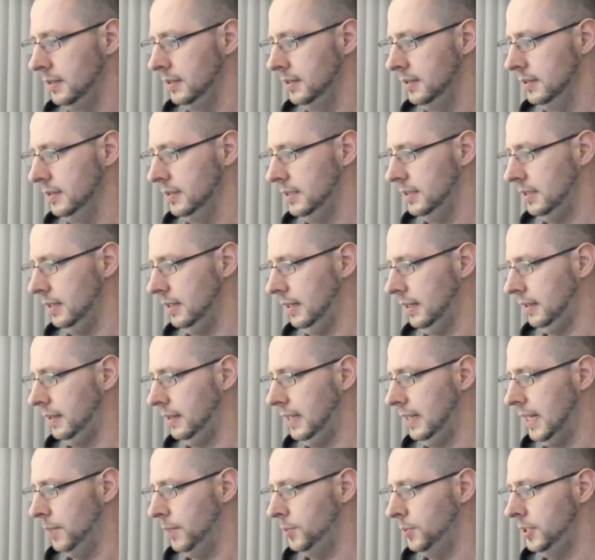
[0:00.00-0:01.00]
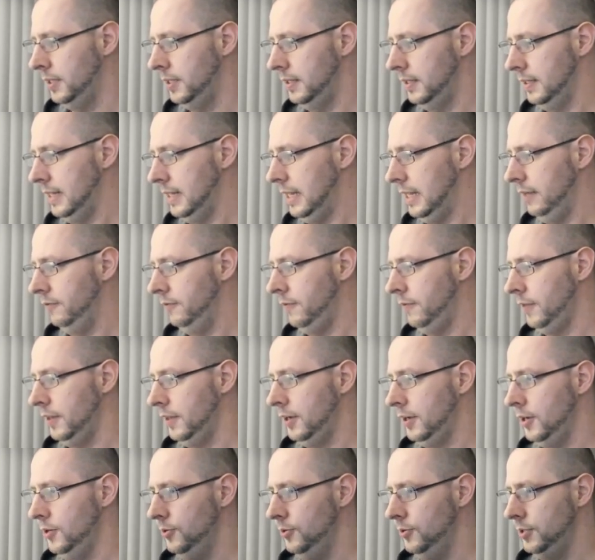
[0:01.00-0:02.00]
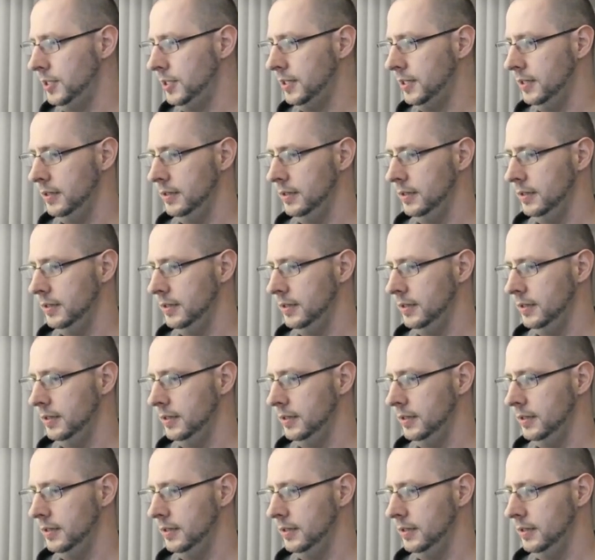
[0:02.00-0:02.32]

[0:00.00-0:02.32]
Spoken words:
select the option Head for the Coast.